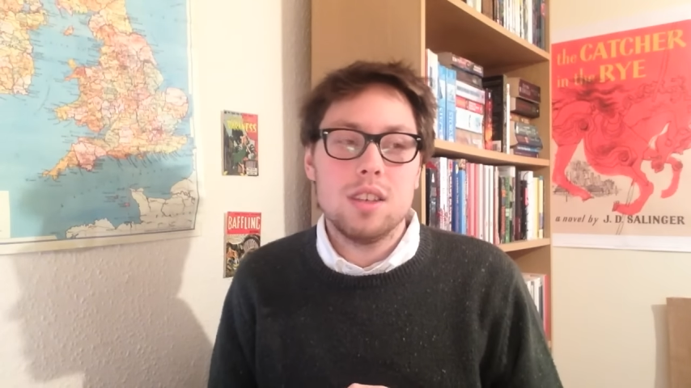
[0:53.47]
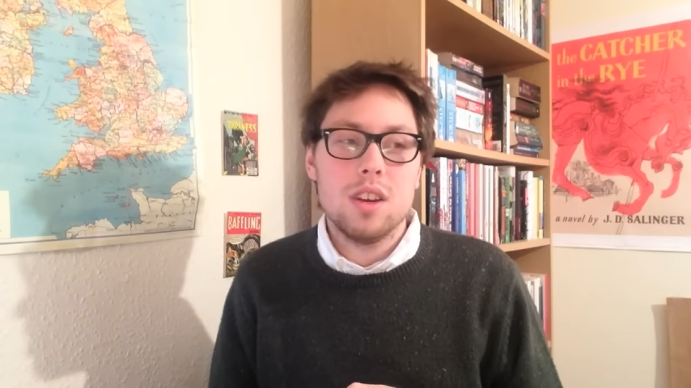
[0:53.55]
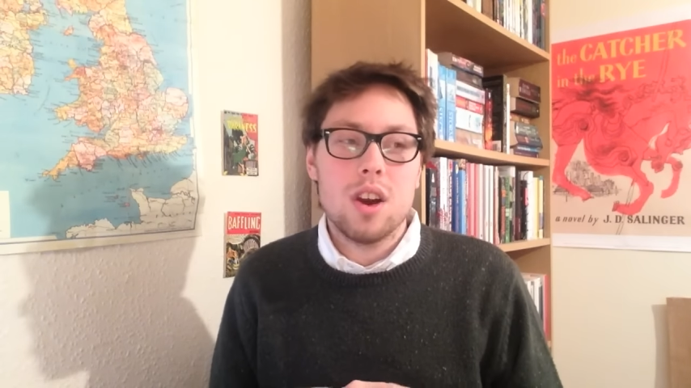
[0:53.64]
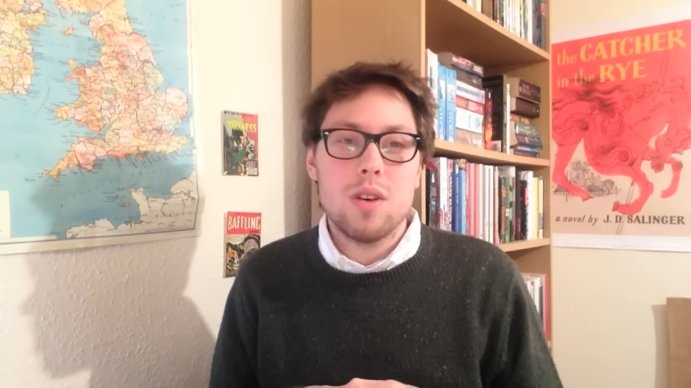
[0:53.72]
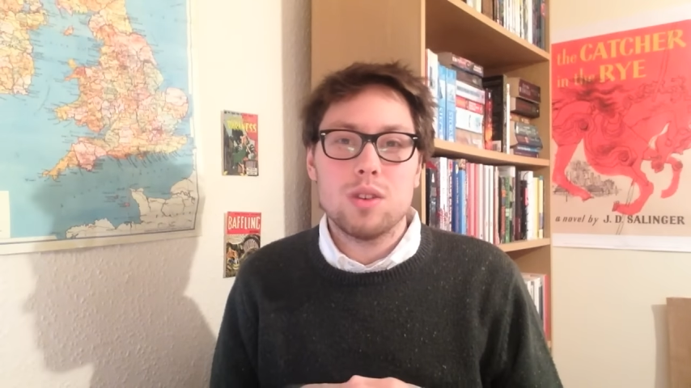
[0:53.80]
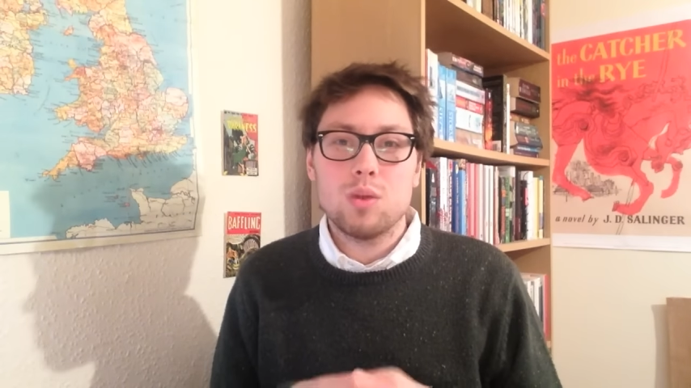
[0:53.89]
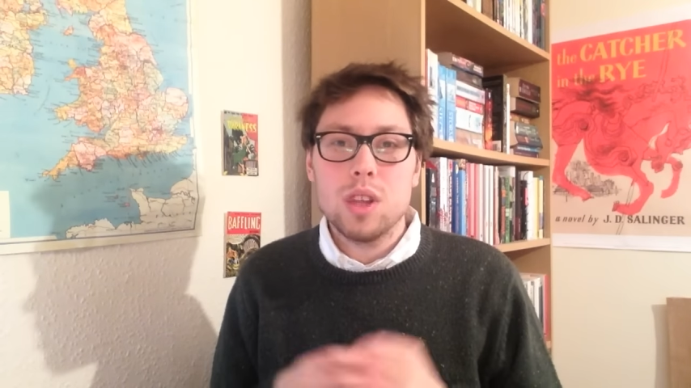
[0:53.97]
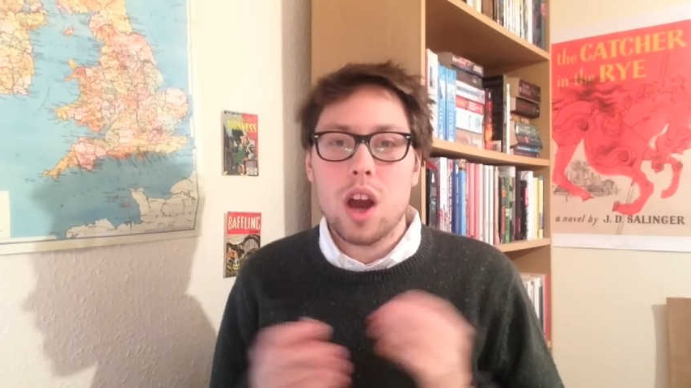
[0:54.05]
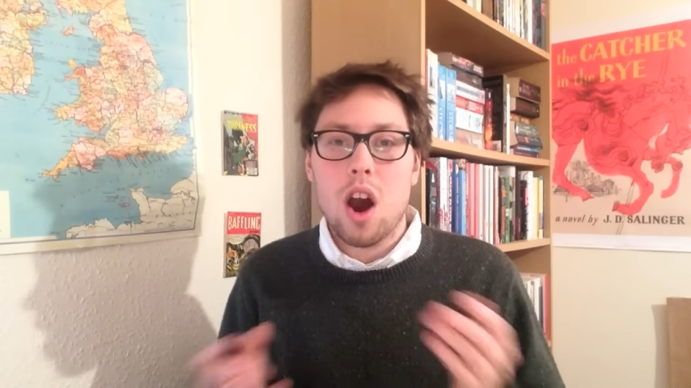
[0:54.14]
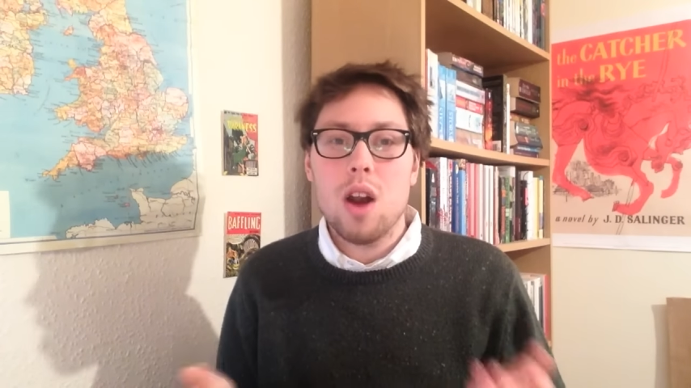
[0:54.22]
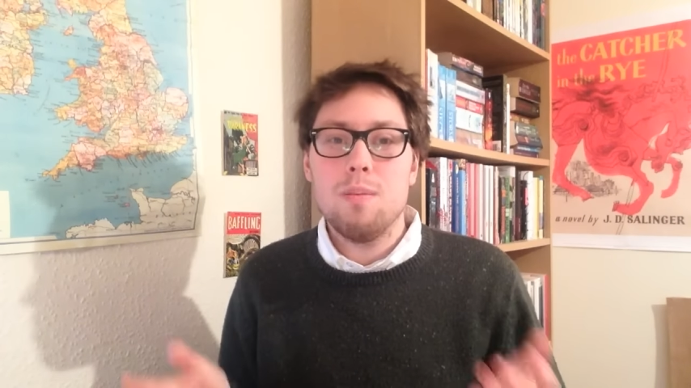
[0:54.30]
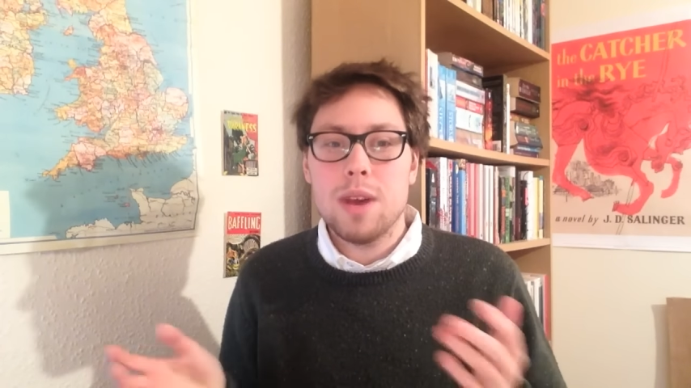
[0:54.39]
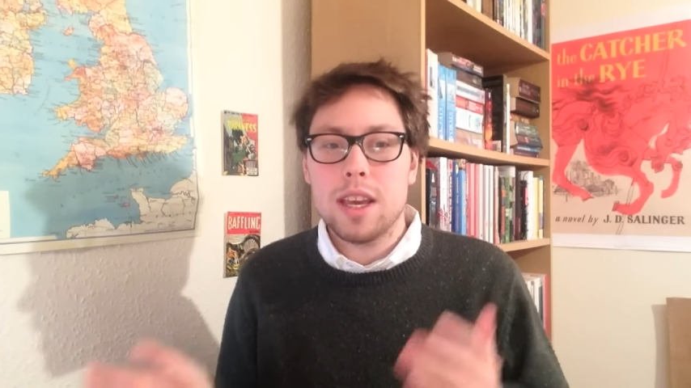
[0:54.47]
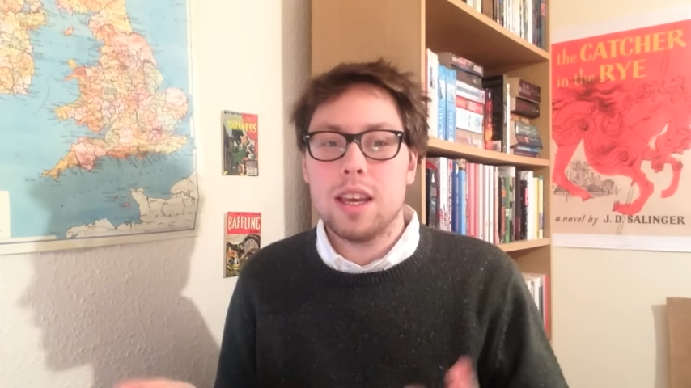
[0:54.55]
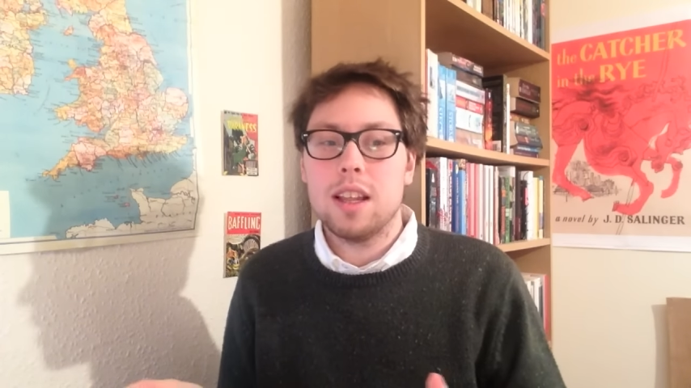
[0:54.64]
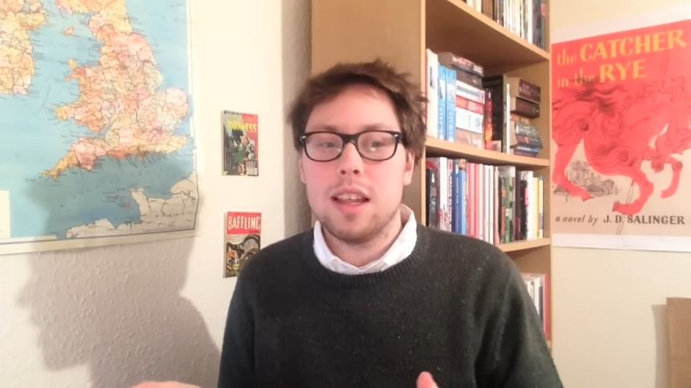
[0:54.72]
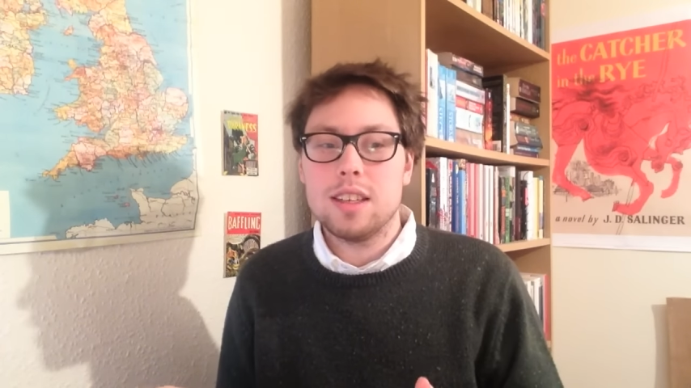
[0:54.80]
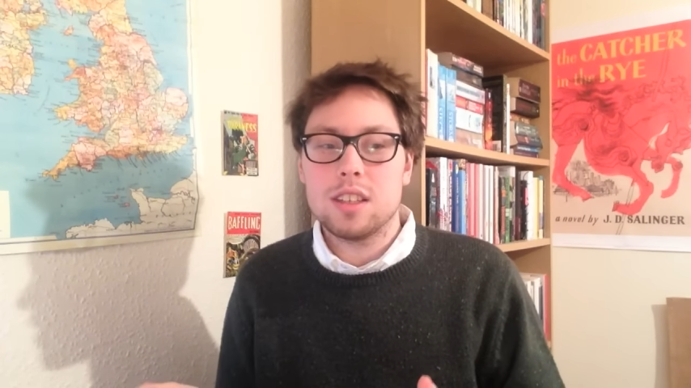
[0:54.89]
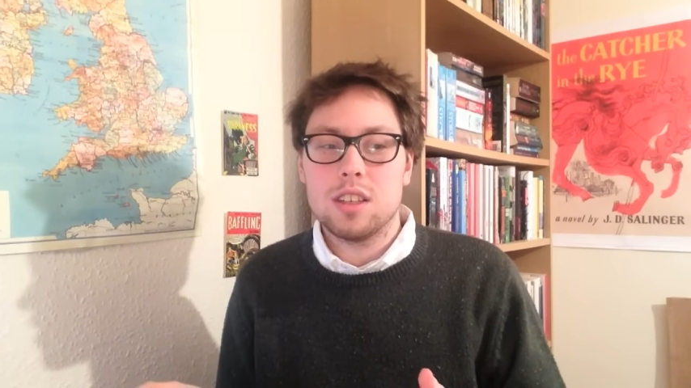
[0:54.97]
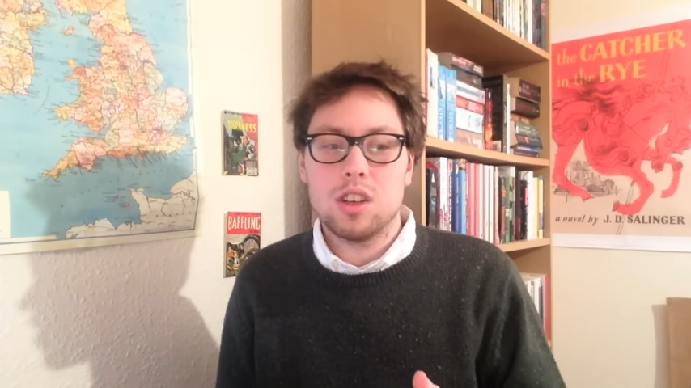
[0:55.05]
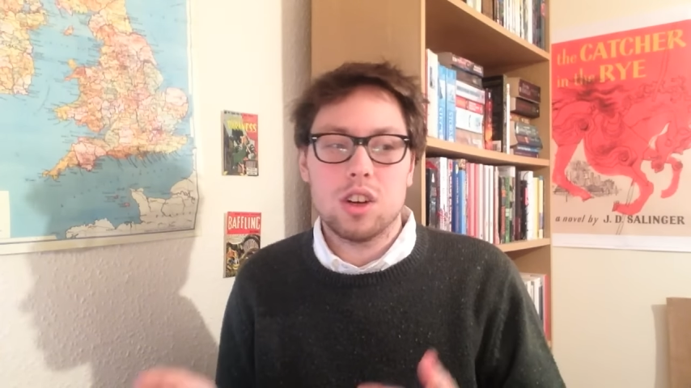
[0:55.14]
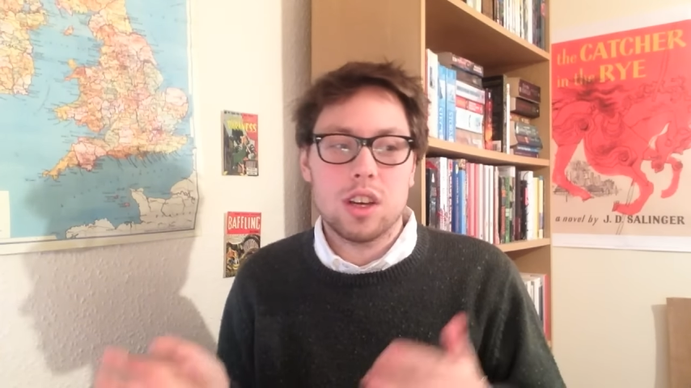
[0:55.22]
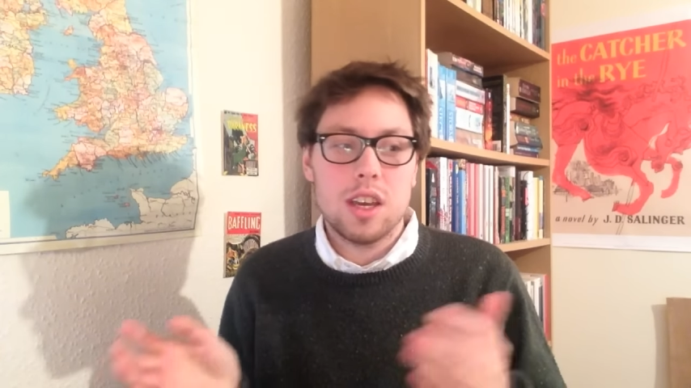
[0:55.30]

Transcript: you know, it's really hard making a list because you're going